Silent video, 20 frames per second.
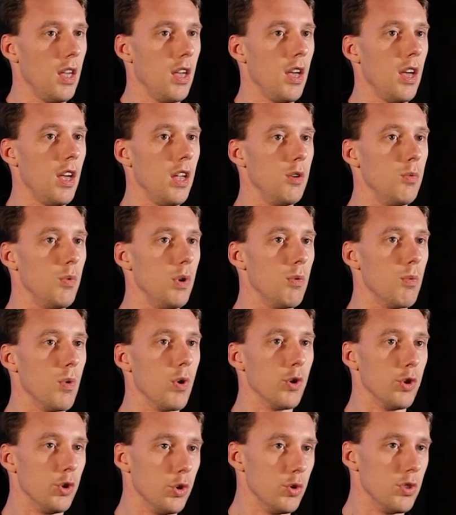and we
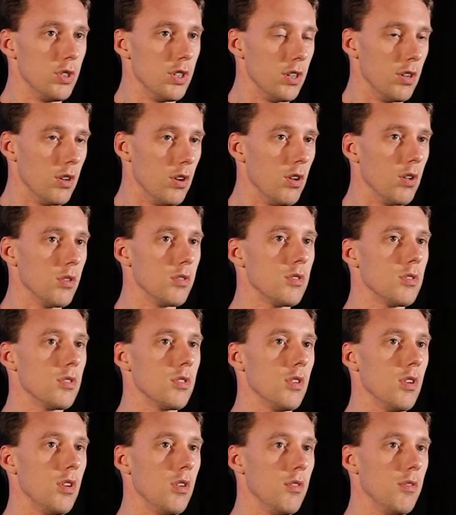were using a lot
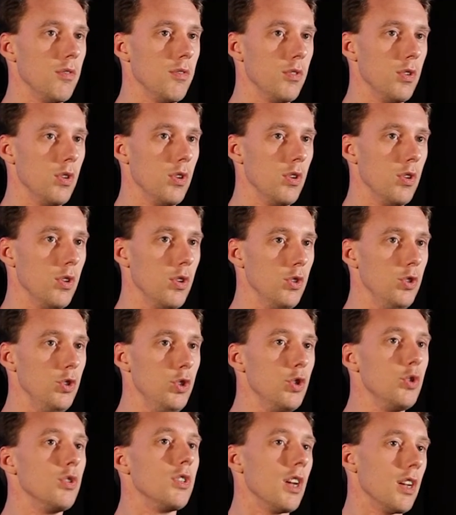of uh,
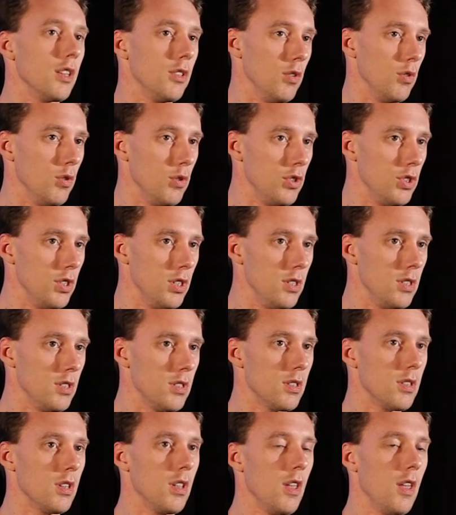new
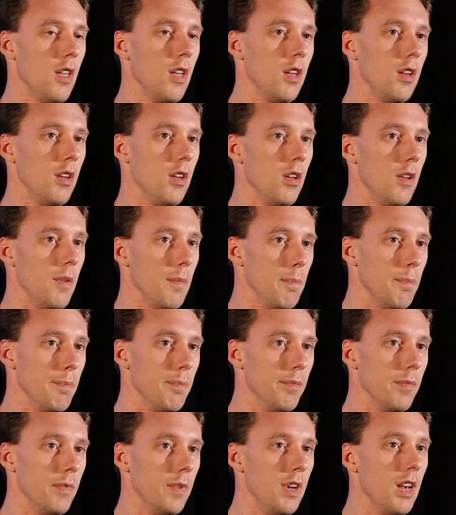technologies
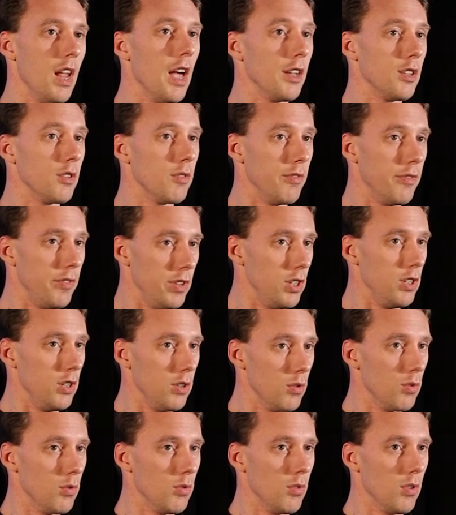um, like
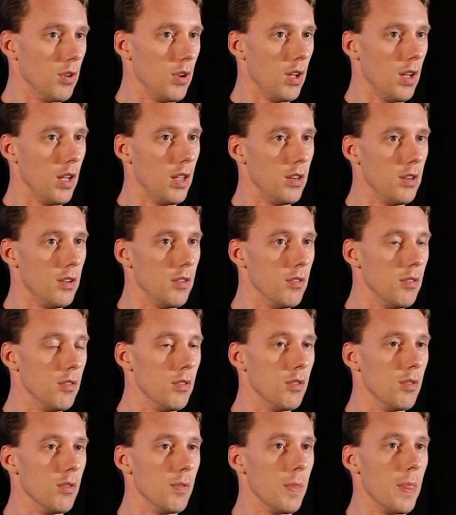video
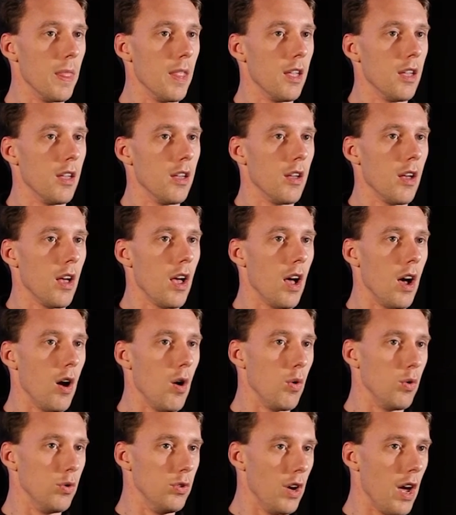and
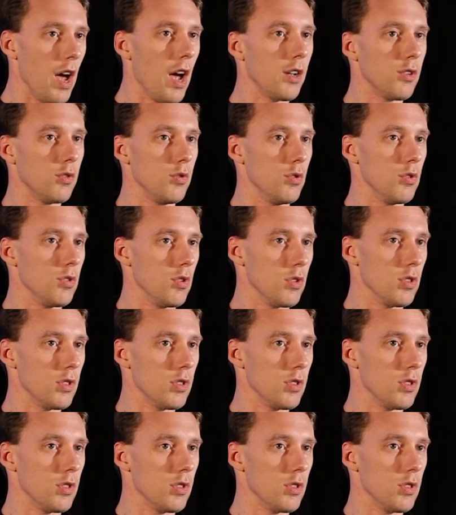how the actors are